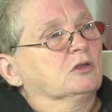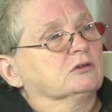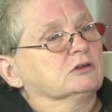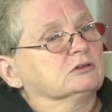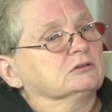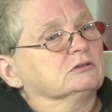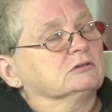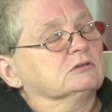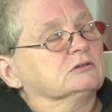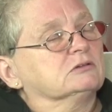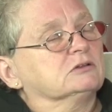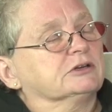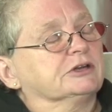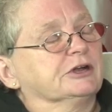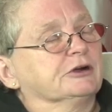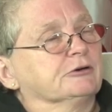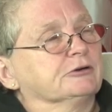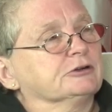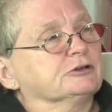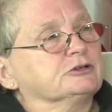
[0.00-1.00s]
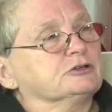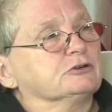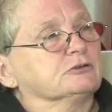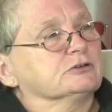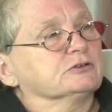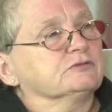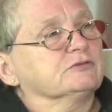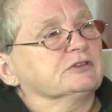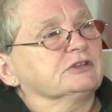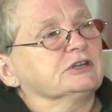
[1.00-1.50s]
the, the
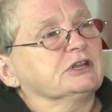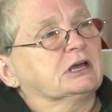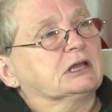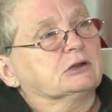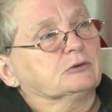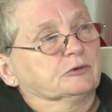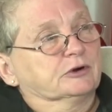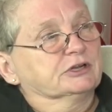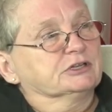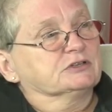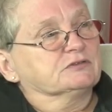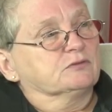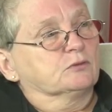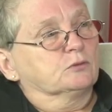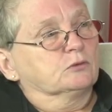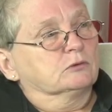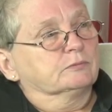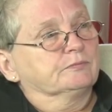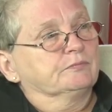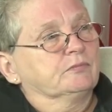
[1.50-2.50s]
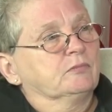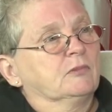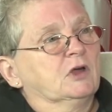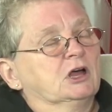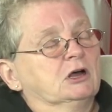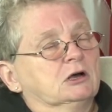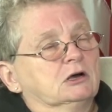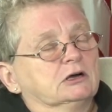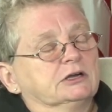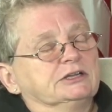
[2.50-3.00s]
caricatures for the daily race form.
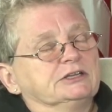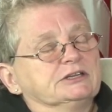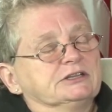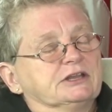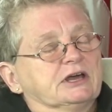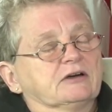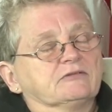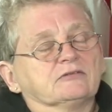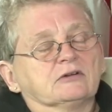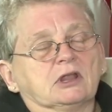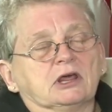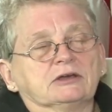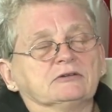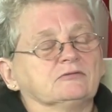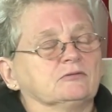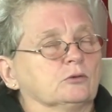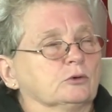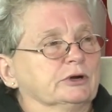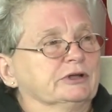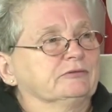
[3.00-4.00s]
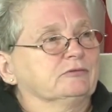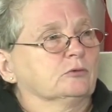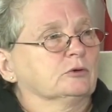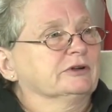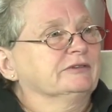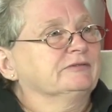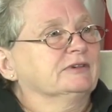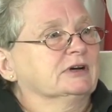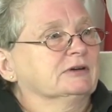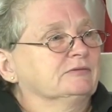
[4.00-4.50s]
He did that for like 40,
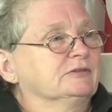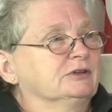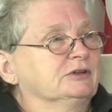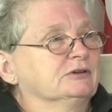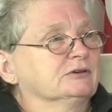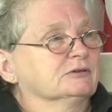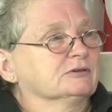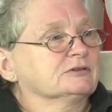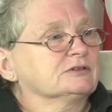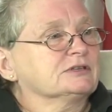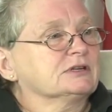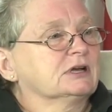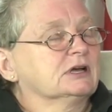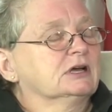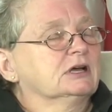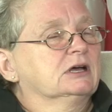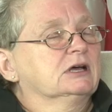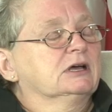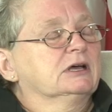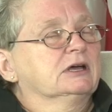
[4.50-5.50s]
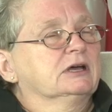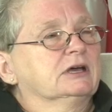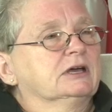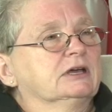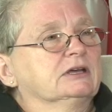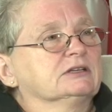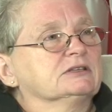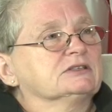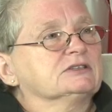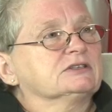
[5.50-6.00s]
45 years. Oh, wow.
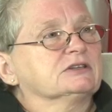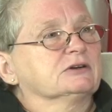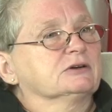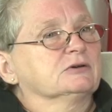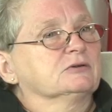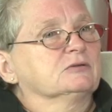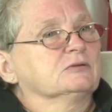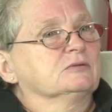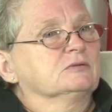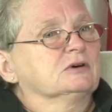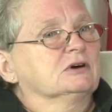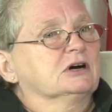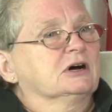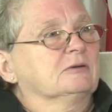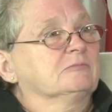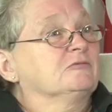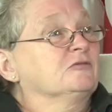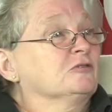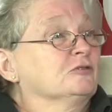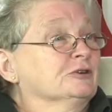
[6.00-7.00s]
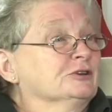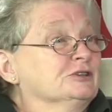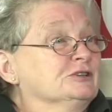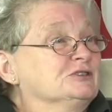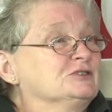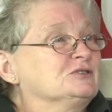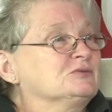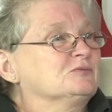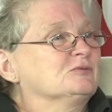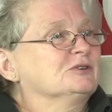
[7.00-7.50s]
And so I'm
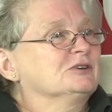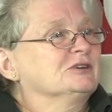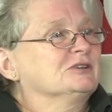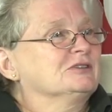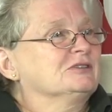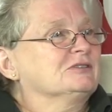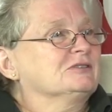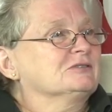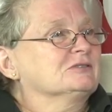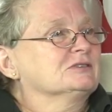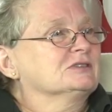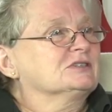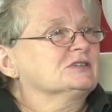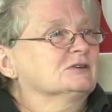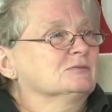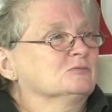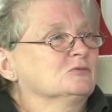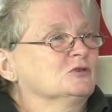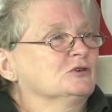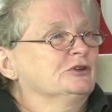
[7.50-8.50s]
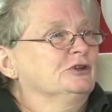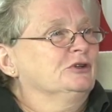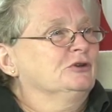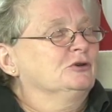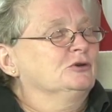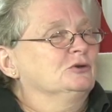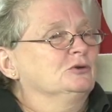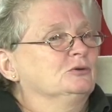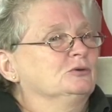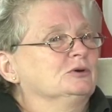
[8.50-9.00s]
friends with someone
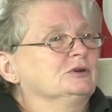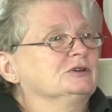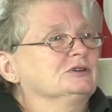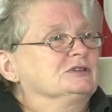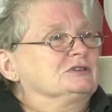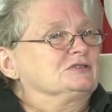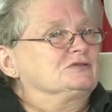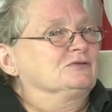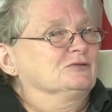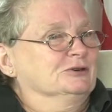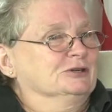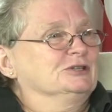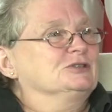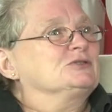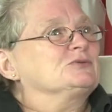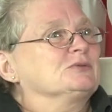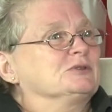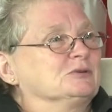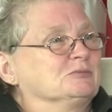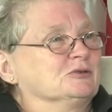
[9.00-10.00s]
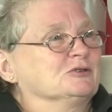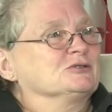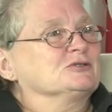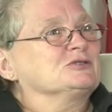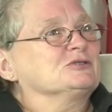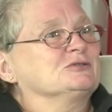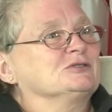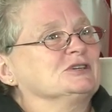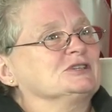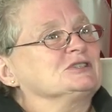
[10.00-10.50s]
who is friends with the
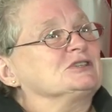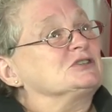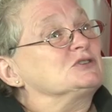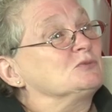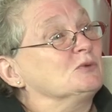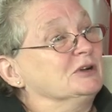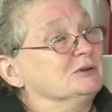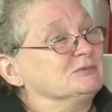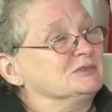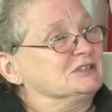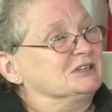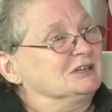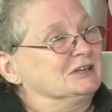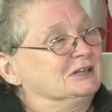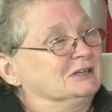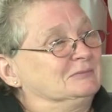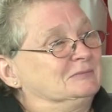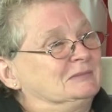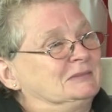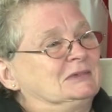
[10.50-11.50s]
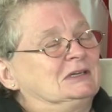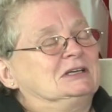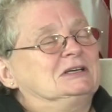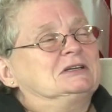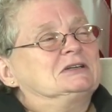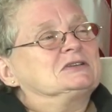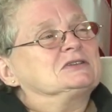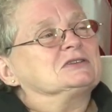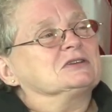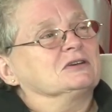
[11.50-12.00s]
person who does his website.
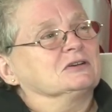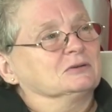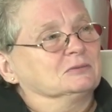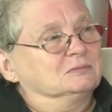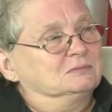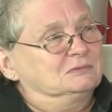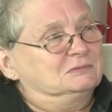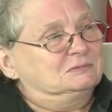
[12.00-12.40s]
So,